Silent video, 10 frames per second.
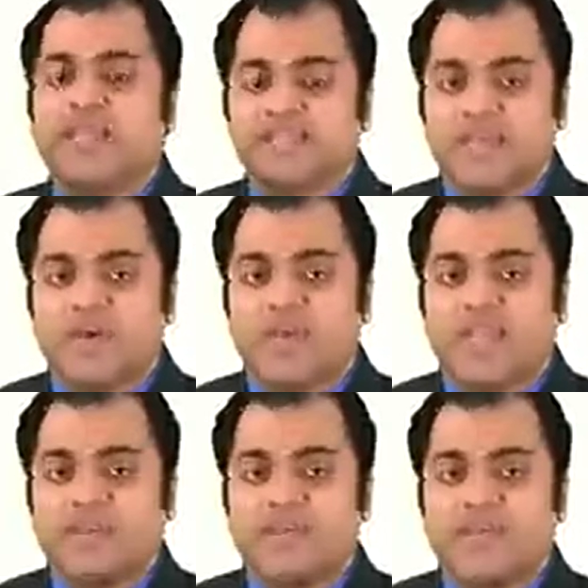Is that
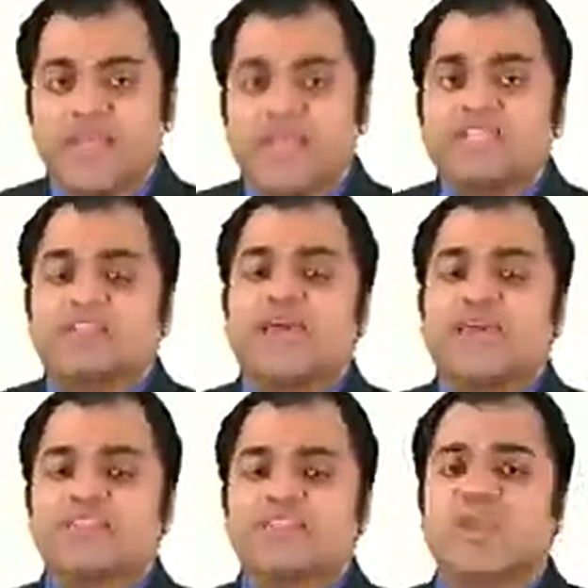okay? So
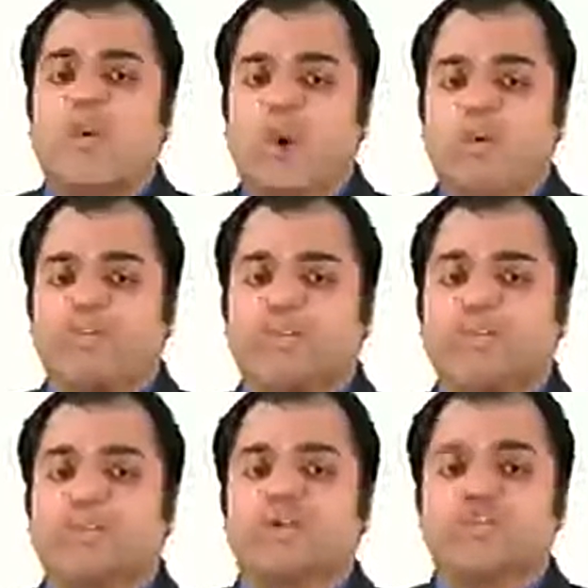let us see what were the
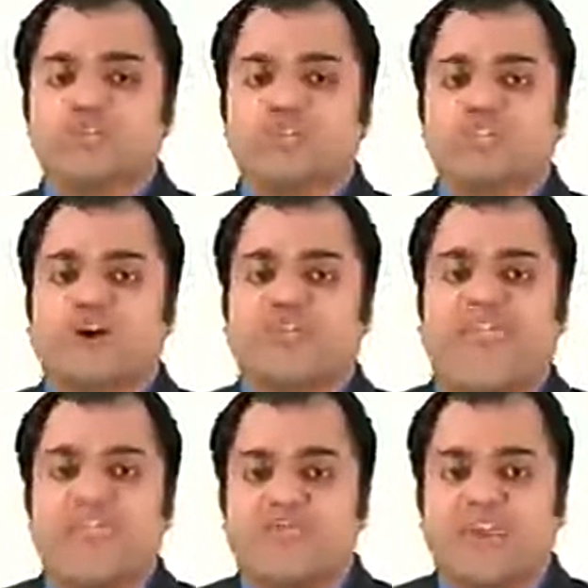conclusions of
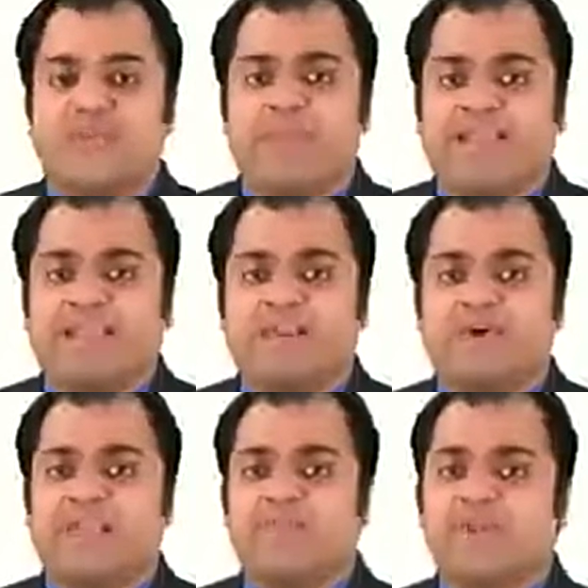Avery,
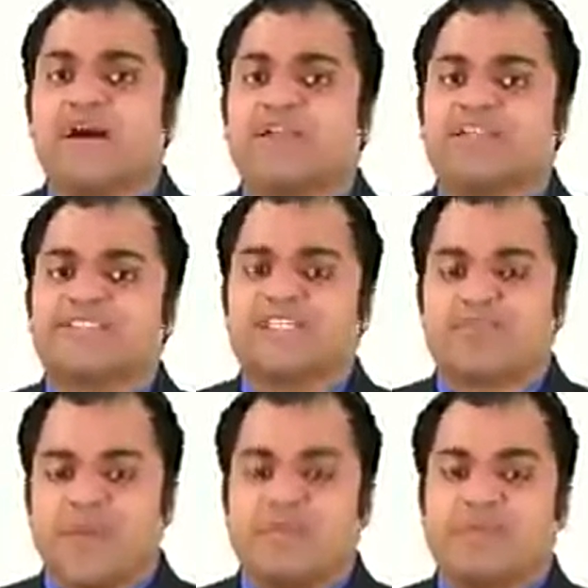MacLeod and McCarty's
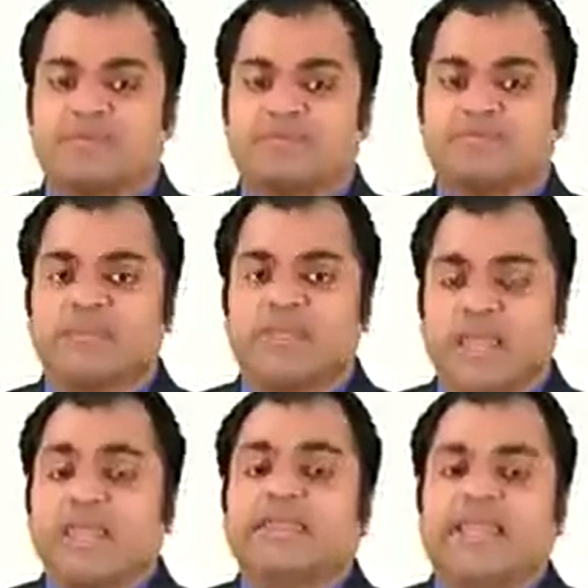experiment.
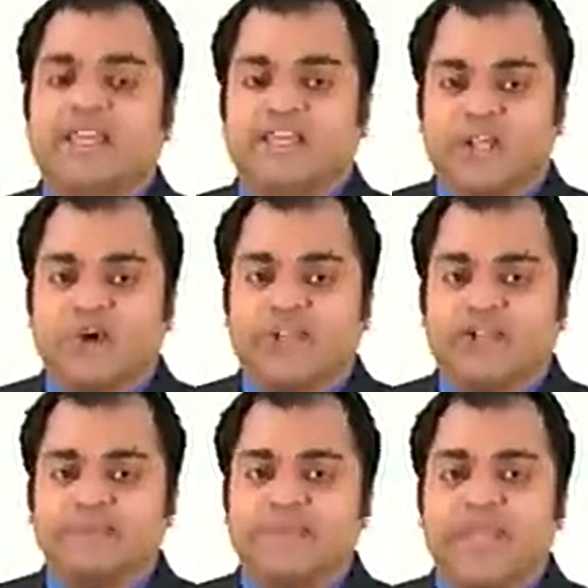They
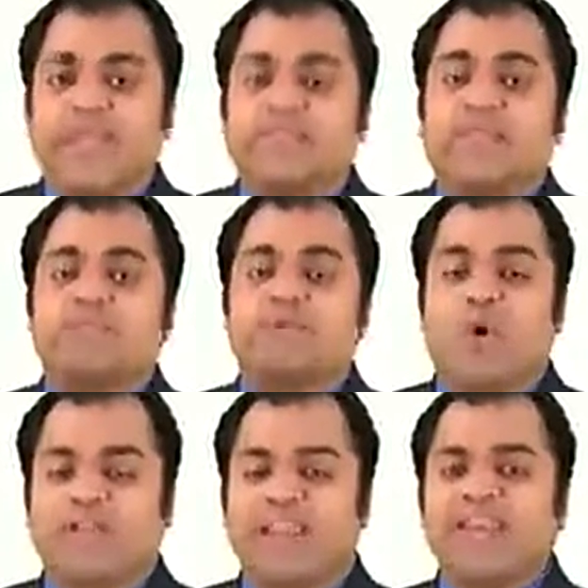concluded that
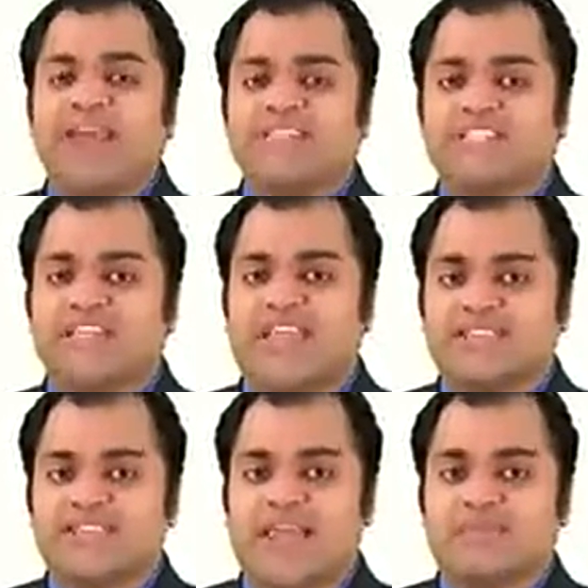protein digesting
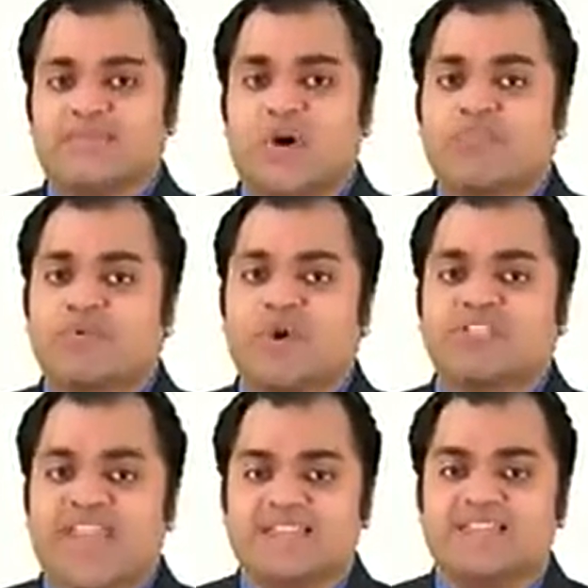enzymes or
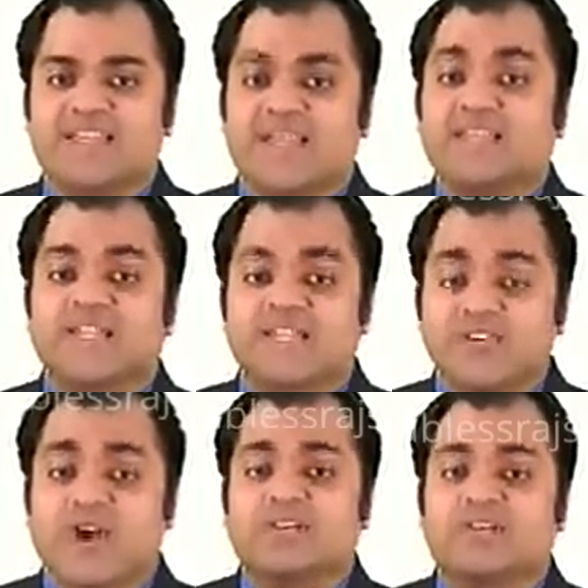proteases did
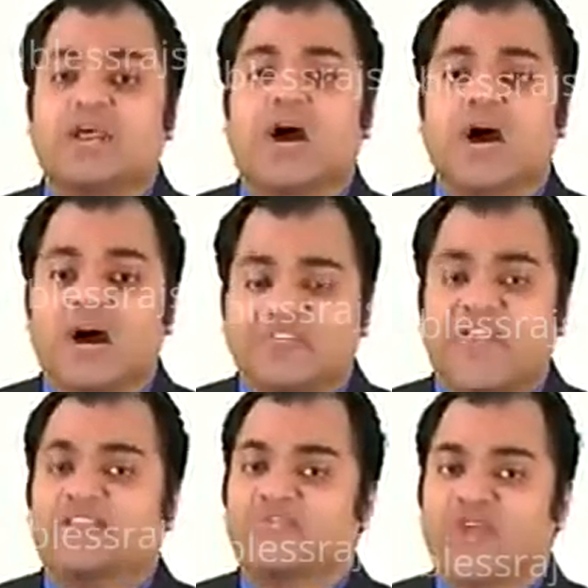not
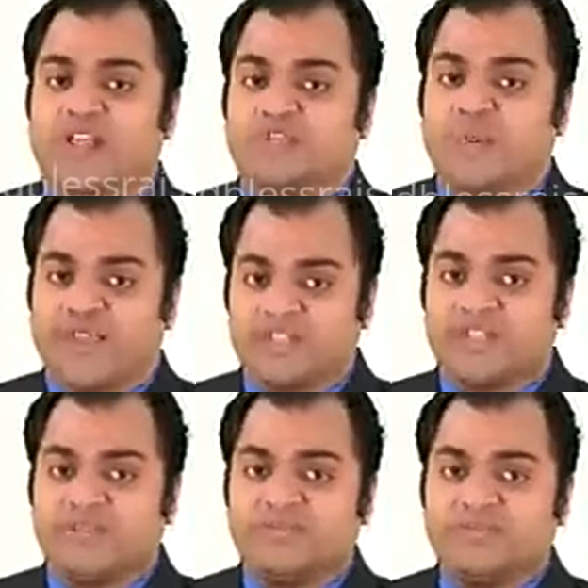affect the
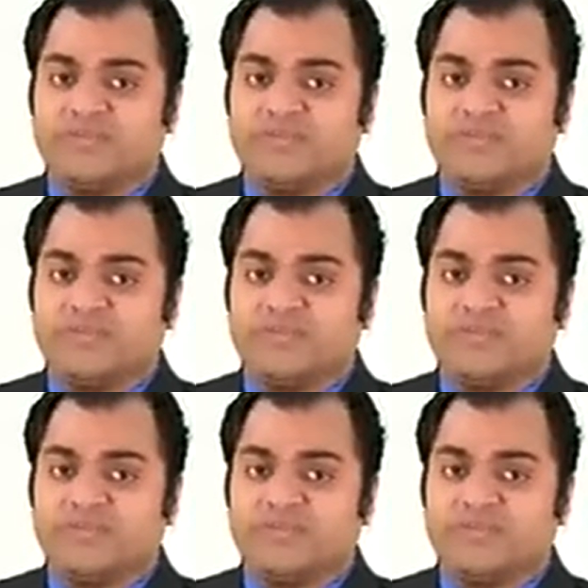transformation.